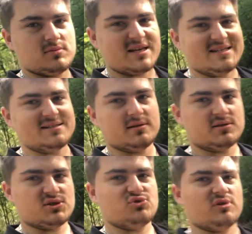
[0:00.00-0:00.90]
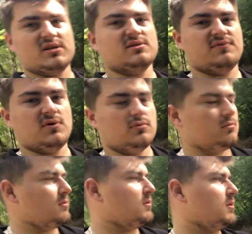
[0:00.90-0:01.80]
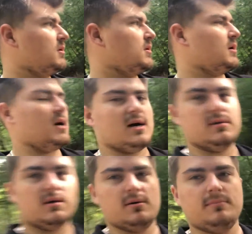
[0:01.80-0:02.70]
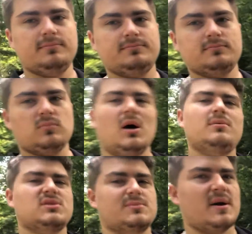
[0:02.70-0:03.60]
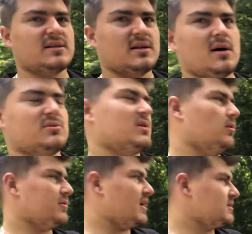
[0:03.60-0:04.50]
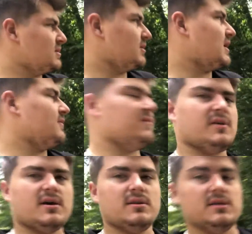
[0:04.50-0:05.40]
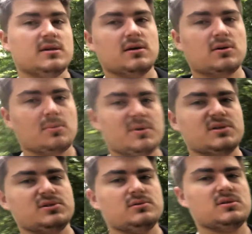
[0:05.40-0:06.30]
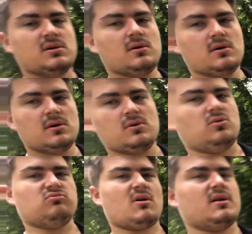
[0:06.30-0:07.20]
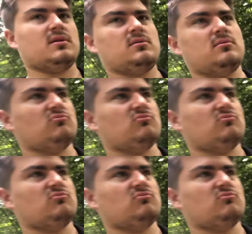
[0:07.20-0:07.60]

eater. It just drinks the fuel. And well, I was expecting that. I was told that, to look out for that in the common issues or running